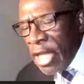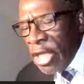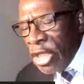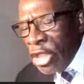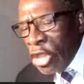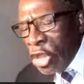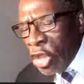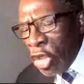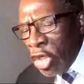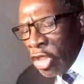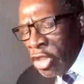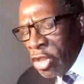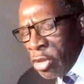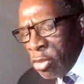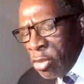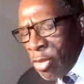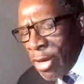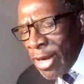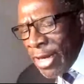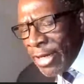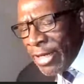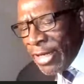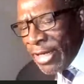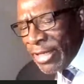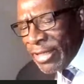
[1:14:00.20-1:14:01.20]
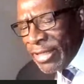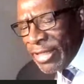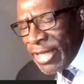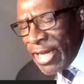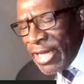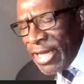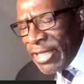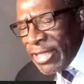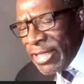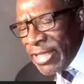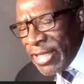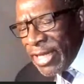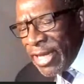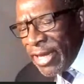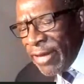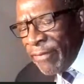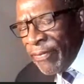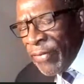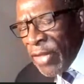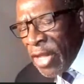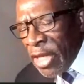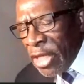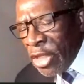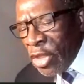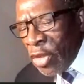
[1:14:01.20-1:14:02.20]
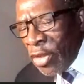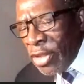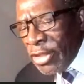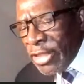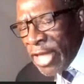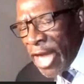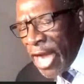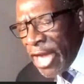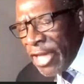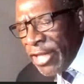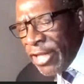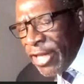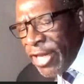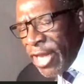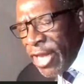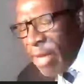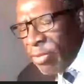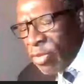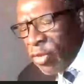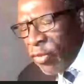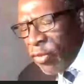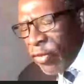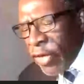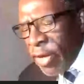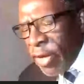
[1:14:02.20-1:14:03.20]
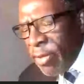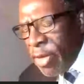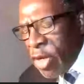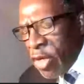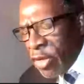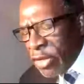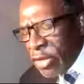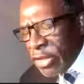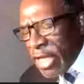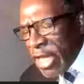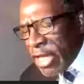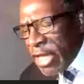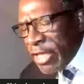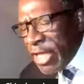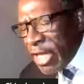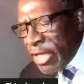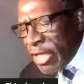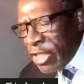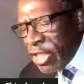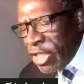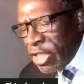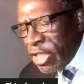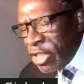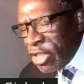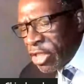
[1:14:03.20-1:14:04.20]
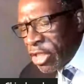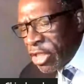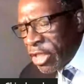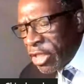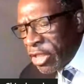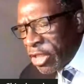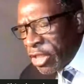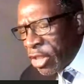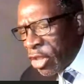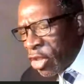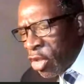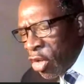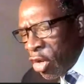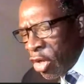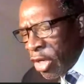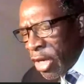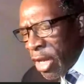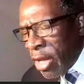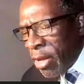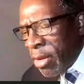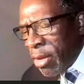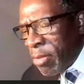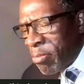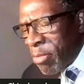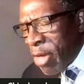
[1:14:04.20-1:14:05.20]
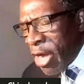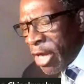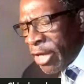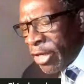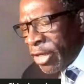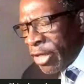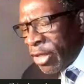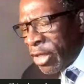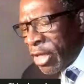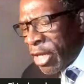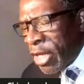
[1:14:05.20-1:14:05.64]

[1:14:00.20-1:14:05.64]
George Buaria says, don't hide the names of criminals like that in Chingola, man.